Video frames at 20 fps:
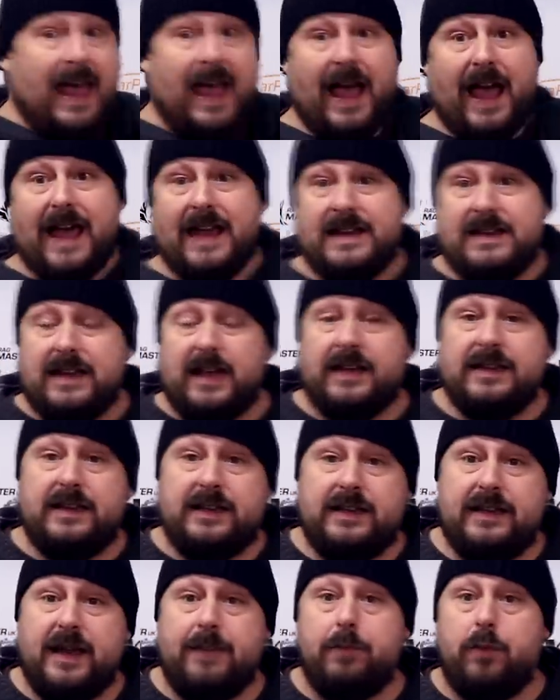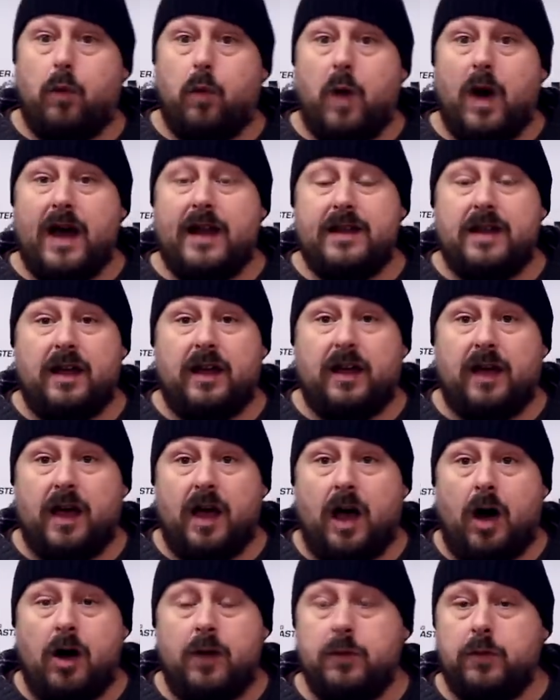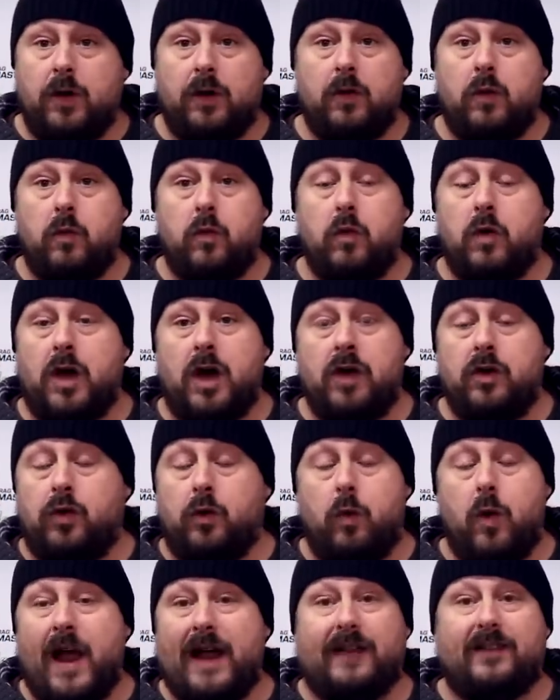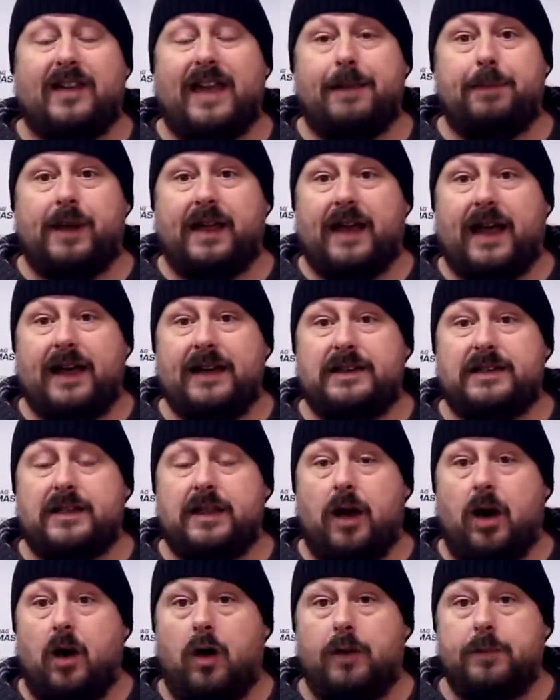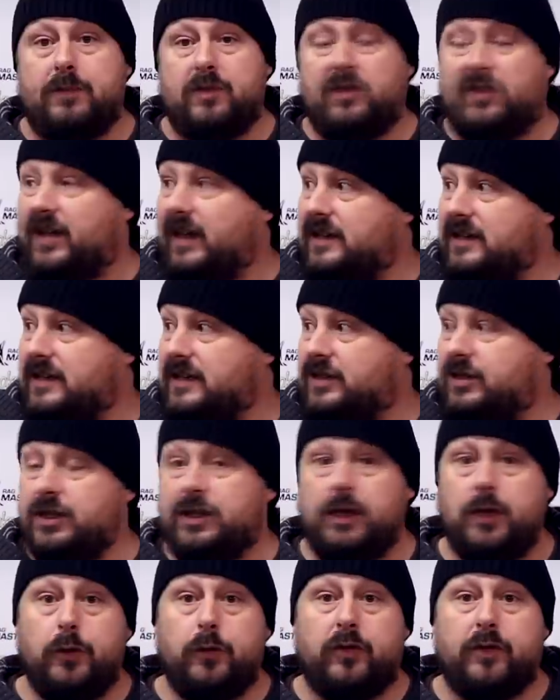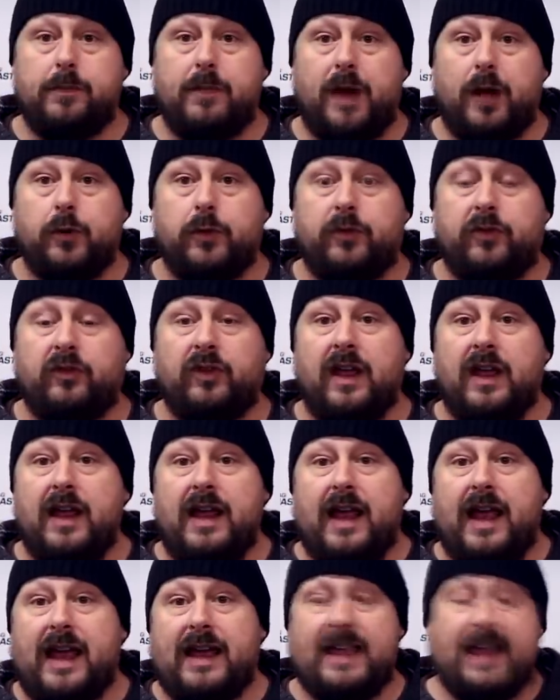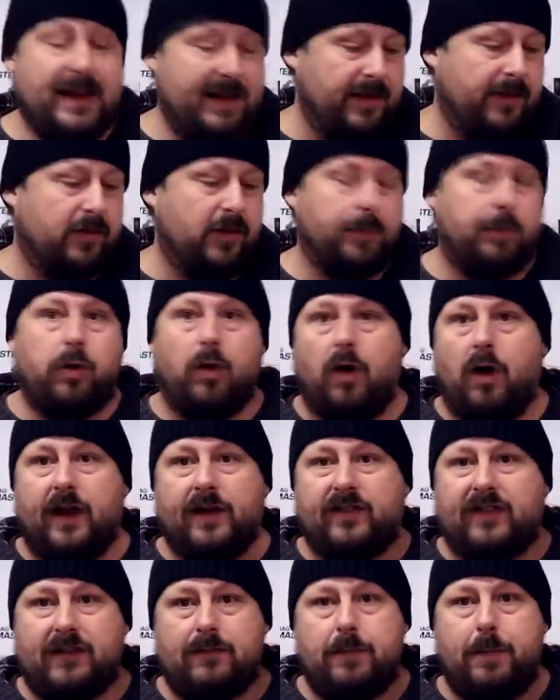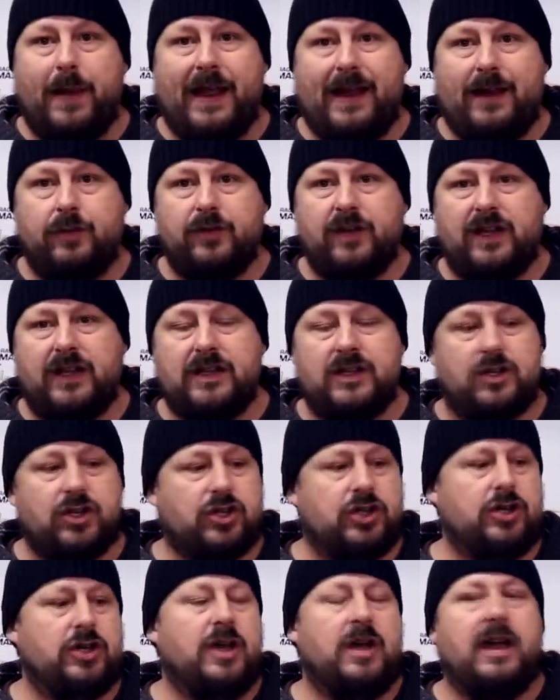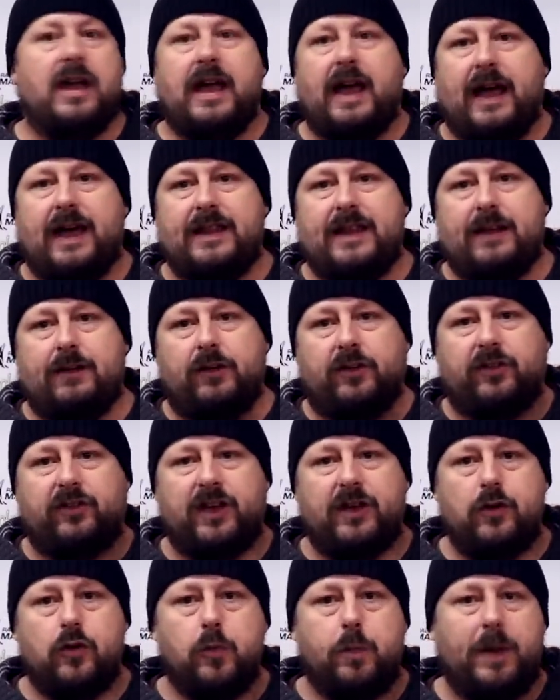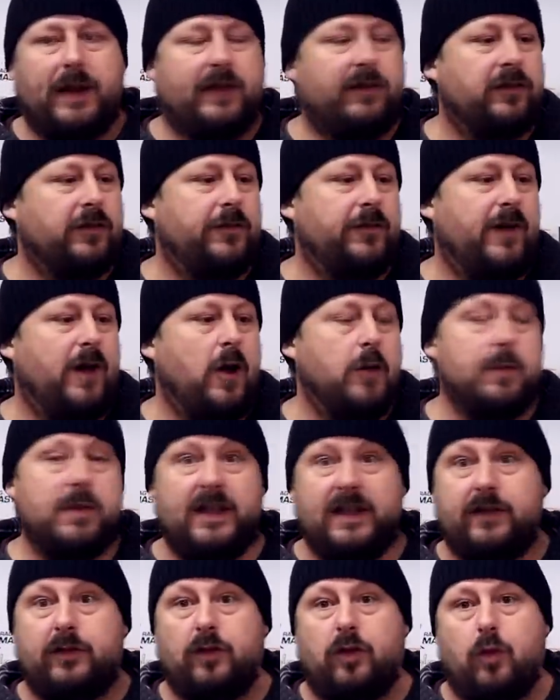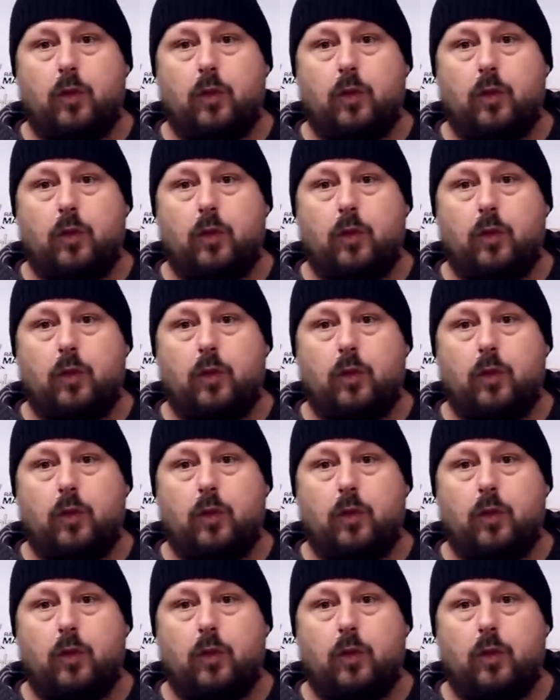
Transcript: And number one, the wax applicator that I'm tending to use the most, again, it's the price. They're £1 each and they're a single piece of foam, and these are the